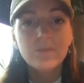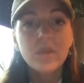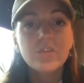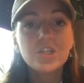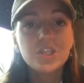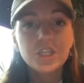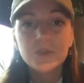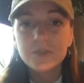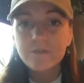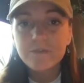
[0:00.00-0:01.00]
The judge
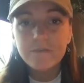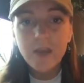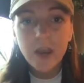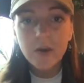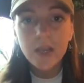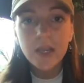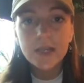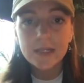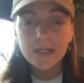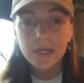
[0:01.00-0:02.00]
was very
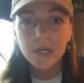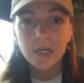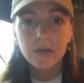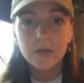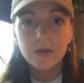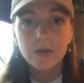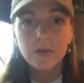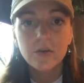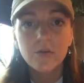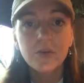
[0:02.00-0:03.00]
clear
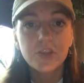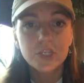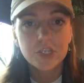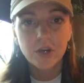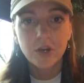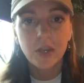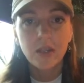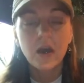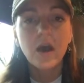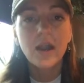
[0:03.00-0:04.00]
with the jury
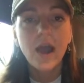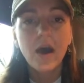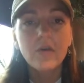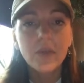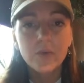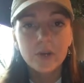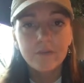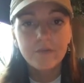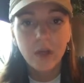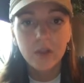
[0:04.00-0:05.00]
on how they were to
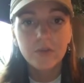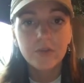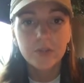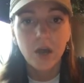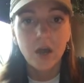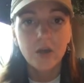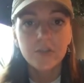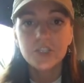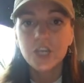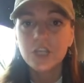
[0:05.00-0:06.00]
follow the law.
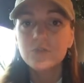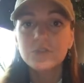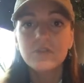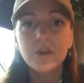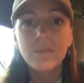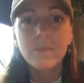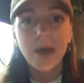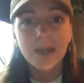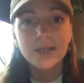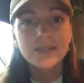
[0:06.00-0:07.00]
The judge was very
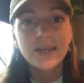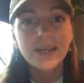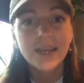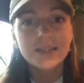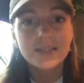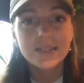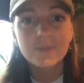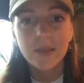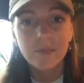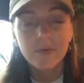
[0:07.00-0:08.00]
biased and against
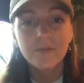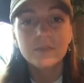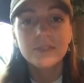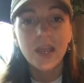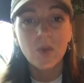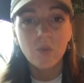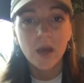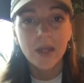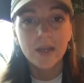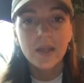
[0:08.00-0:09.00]
these people from day
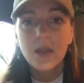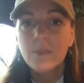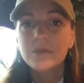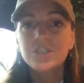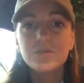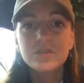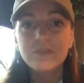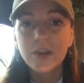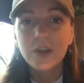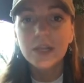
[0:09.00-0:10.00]
one, but she was
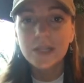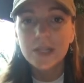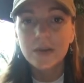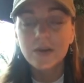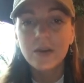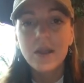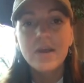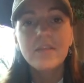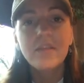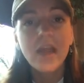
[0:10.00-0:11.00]
very clear
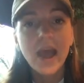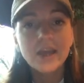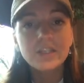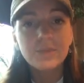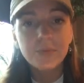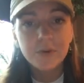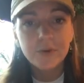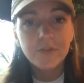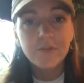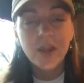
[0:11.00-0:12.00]
that they had to
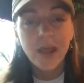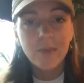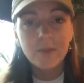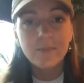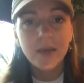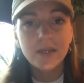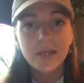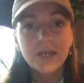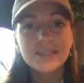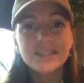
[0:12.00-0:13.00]
prove that Ammon
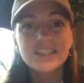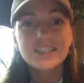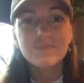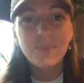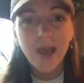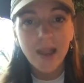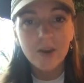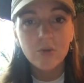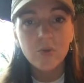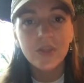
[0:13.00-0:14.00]
Bundy
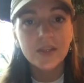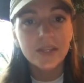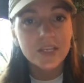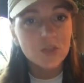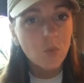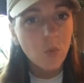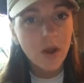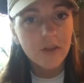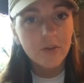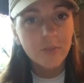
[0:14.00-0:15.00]
conspired with at least
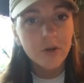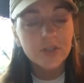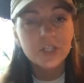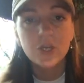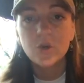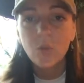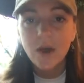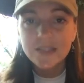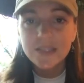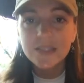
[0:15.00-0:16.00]
one other person who
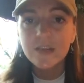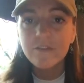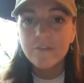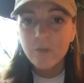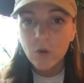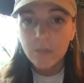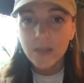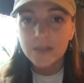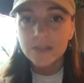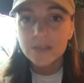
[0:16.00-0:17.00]
wasn't an
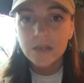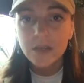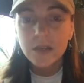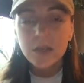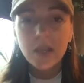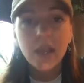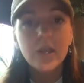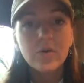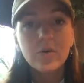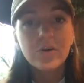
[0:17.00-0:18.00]
informant
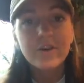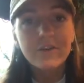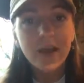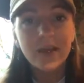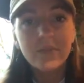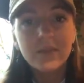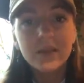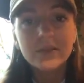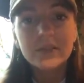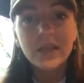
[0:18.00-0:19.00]
in order to find him
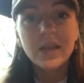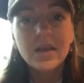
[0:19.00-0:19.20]
guilty.